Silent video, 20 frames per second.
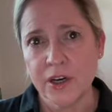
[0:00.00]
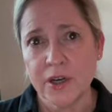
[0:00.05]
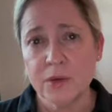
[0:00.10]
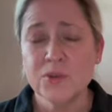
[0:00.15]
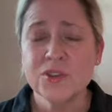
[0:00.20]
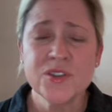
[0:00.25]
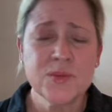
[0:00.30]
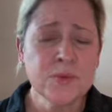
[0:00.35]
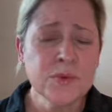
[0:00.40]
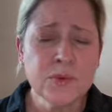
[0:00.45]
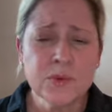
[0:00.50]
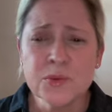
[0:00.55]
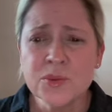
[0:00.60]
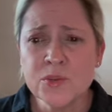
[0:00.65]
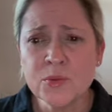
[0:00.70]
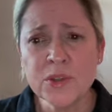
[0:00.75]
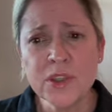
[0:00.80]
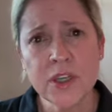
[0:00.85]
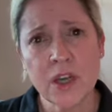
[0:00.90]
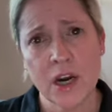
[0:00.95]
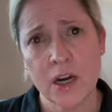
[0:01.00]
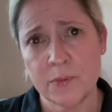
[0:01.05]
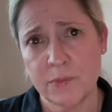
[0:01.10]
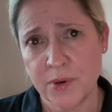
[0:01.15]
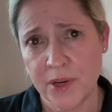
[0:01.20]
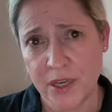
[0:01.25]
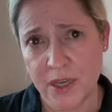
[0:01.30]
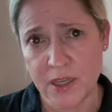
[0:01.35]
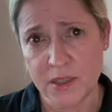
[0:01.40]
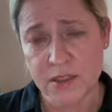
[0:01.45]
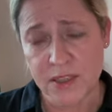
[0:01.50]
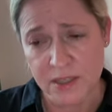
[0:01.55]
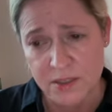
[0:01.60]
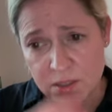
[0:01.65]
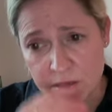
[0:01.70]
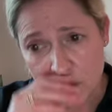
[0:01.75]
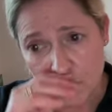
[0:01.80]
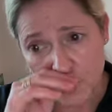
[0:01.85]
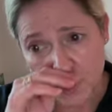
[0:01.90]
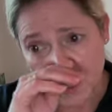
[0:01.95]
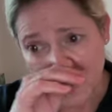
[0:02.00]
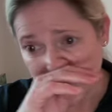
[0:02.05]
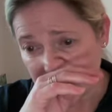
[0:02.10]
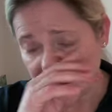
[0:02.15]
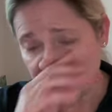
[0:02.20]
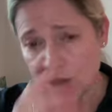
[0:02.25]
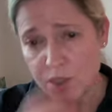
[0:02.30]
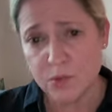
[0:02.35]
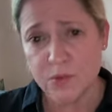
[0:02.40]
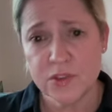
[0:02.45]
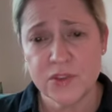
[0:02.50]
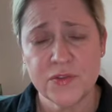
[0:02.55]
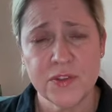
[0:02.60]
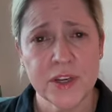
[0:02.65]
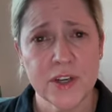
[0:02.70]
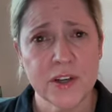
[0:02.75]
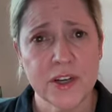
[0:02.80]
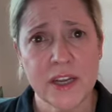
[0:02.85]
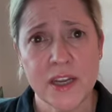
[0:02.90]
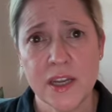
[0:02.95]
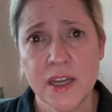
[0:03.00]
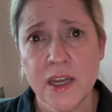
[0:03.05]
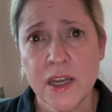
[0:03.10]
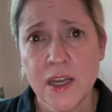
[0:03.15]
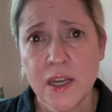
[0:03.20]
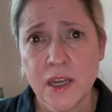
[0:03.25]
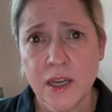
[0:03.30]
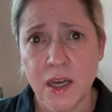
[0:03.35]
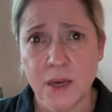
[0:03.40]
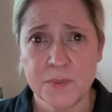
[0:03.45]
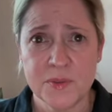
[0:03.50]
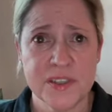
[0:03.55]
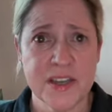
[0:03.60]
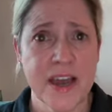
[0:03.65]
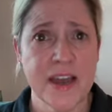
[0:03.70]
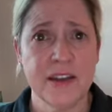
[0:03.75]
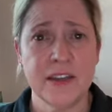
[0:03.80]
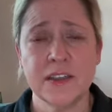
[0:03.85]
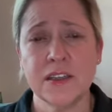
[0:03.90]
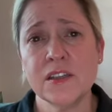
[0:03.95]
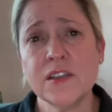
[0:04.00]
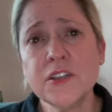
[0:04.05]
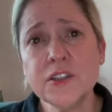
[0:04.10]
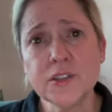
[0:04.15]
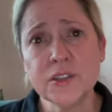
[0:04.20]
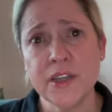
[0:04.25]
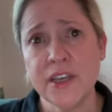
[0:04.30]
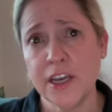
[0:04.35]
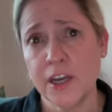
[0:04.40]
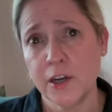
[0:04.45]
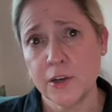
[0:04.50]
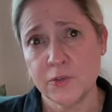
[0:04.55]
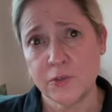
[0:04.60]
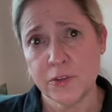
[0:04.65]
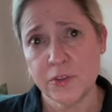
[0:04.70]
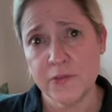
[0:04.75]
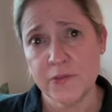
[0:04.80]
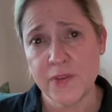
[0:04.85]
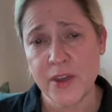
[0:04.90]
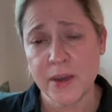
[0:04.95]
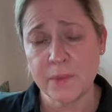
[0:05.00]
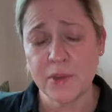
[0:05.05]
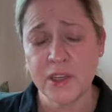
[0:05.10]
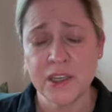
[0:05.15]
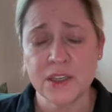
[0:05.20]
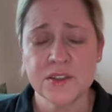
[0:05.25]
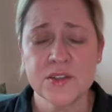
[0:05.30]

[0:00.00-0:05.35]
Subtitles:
It was really heartbreaking testimony because she was very upset and clearly cared for the family.